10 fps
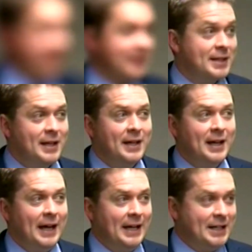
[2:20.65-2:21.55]
This
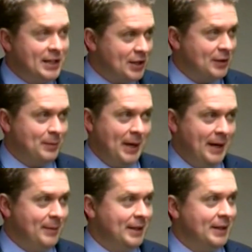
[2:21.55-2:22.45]
additional
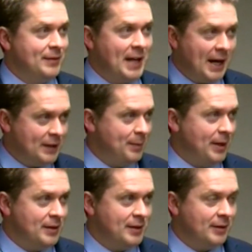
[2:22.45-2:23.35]
payment of
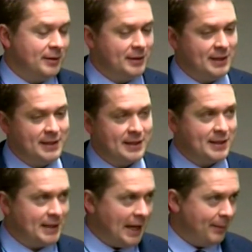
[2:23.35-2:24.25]
taxpayers' dollars is a
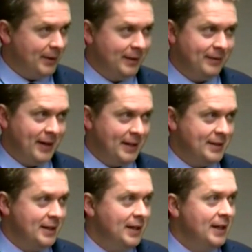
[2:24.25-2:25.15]
slap in the
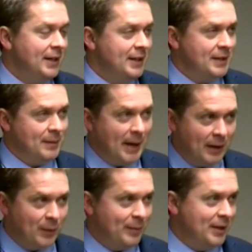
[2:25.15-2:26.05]
face to the men
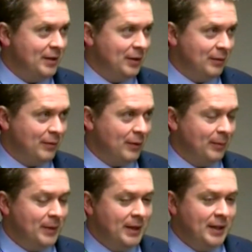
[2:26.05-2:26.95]
and women in
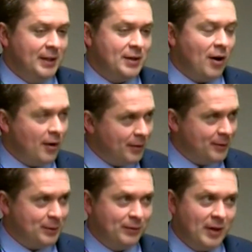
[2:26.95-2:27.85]
uniform, to all
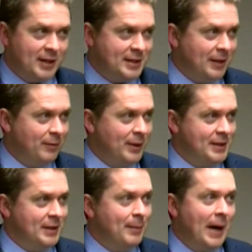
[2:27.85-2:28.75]
those who have lost loved ones on the